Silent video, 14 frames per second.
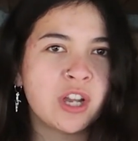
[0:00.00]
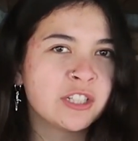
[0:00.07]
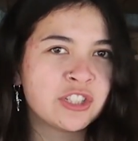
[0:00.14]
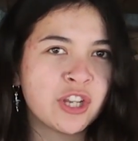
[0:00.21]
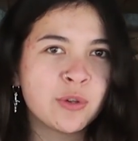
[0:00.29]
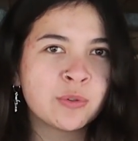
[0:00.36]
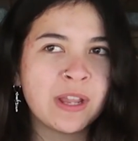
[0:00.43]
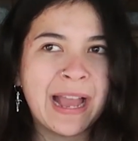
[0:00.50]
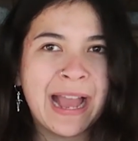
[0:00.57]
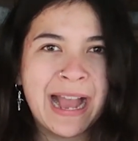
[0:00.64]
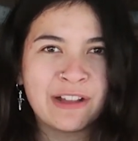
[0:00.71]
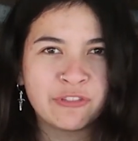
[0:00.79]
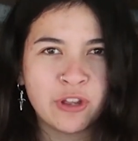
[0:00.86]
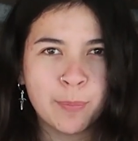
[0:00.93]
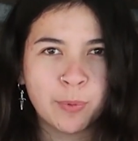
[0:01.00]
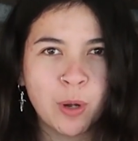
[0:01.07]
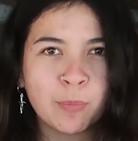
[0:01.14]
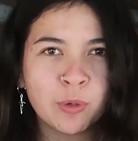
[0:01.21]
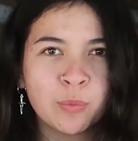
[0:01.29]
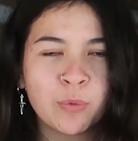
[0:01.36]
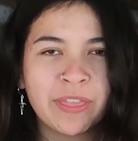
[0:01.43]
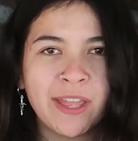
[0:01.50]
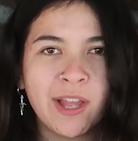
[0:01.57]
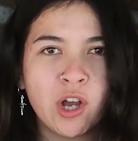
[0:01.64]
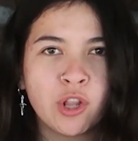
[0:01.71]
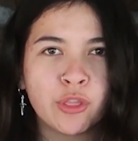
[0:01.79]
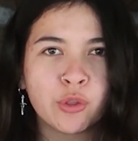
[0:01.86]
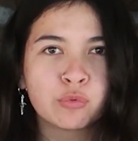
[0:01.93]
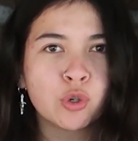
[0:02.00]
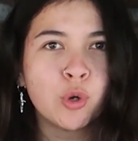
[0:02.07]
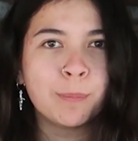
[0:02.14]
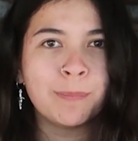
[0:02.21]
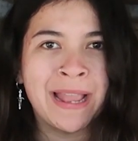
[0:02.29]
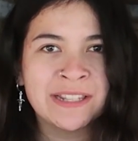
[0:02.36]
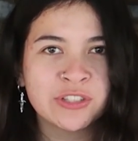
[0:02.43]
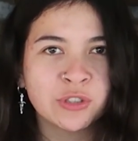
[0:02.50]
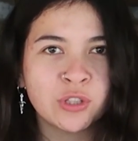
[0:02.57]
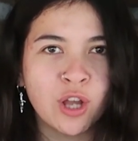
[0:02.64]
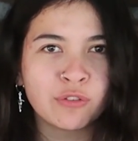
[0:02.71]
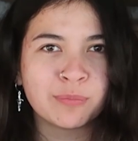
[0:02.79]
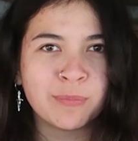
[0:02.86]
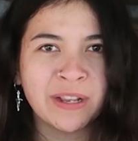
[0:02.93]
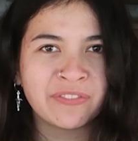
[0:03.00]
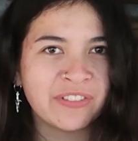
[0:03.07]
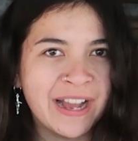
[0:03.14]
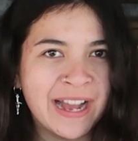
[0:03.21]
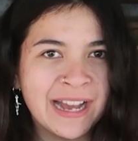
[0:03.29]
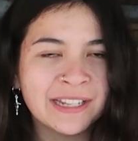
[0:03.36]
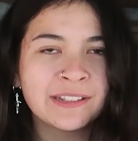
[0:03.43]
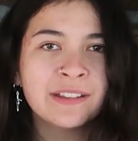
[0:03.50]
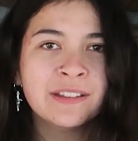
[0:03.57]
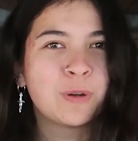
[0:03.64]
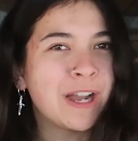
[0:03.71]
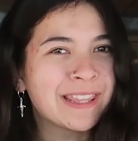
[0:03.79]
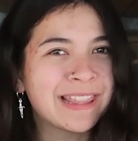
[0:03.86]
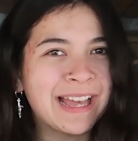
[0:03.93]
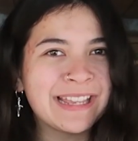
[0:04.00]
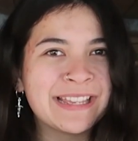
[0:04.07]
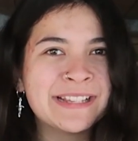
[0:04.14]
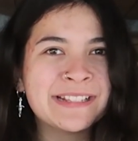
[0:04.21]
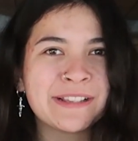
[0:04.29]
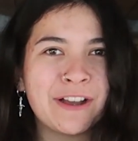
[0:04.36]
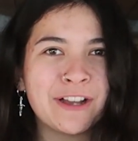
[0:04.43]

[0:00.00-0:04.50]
I don't have a problem with it on the raw metal of my van. Why that is,